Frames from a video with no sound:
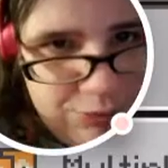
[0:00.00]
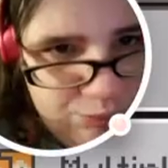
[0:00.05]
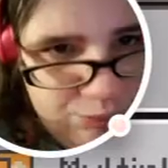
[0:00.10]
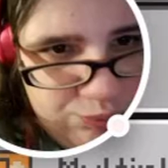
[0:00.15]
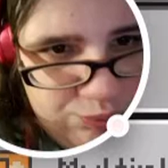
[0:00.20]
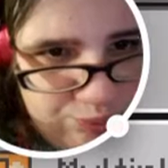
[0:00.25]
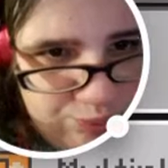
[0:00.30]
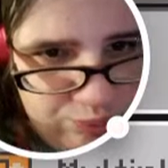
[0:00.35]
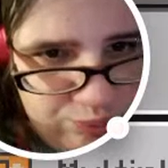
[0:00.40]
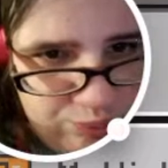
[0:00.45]

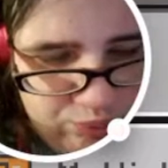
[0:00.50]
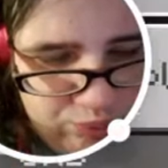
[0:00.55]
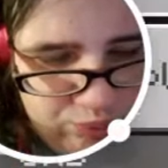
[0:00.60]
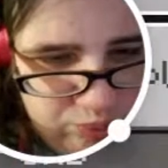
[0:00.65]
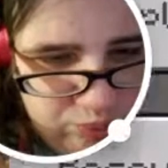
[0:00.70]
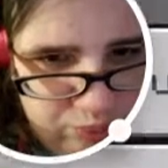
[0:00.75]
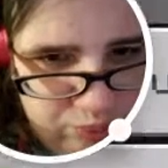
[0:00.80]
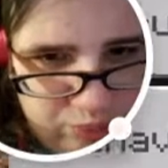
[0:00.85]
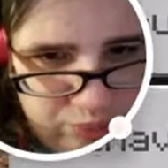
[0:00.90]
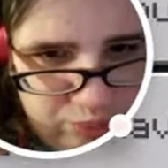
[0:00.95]

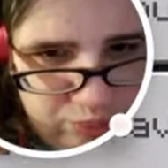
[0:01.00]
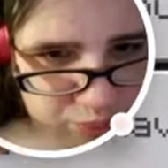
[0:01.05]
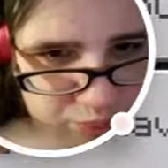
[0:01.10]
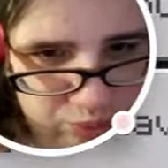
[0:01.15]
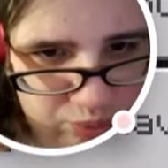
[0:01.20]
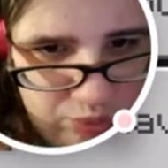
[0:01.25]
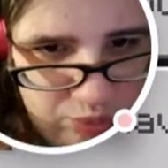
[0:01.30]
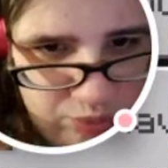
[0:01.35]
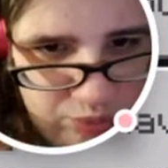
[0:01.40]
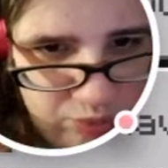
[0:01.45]

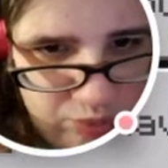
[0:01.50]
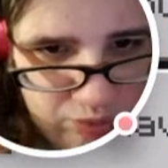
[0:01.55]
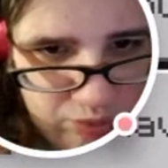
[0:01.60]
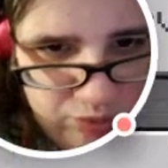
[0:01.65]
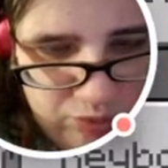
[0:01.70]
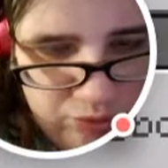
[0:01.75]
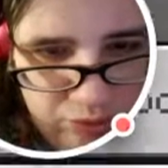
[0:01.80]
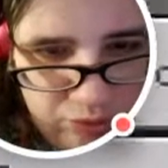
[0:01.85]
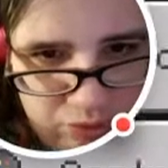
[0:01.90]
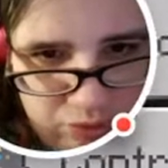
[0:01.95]

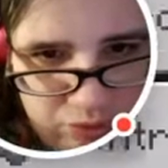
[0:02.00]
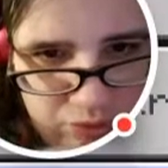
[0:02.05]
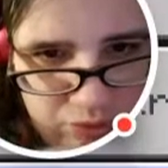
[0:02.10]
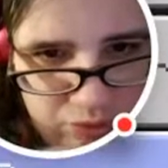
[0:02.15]
Nothing is said.